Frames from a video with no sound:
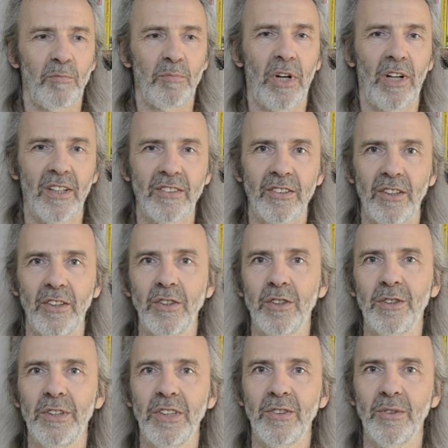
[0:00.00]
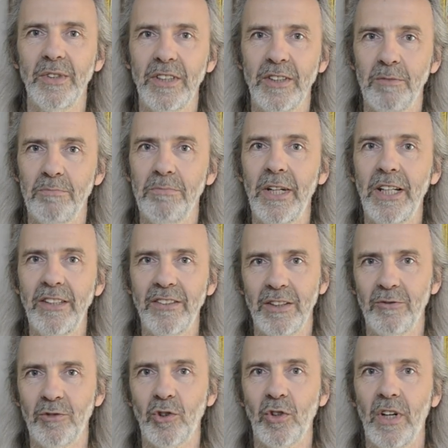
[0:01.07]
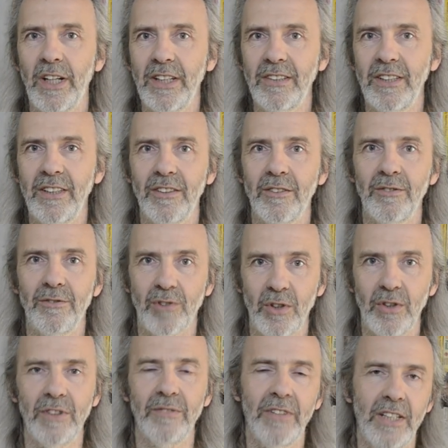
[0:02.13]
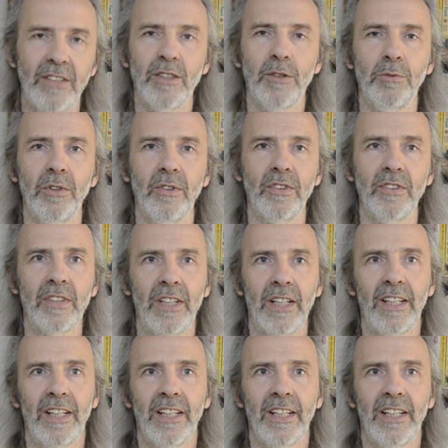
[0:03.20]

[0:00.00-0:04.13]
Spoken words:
passed on to us all these amazing varieties of fruit and vegetables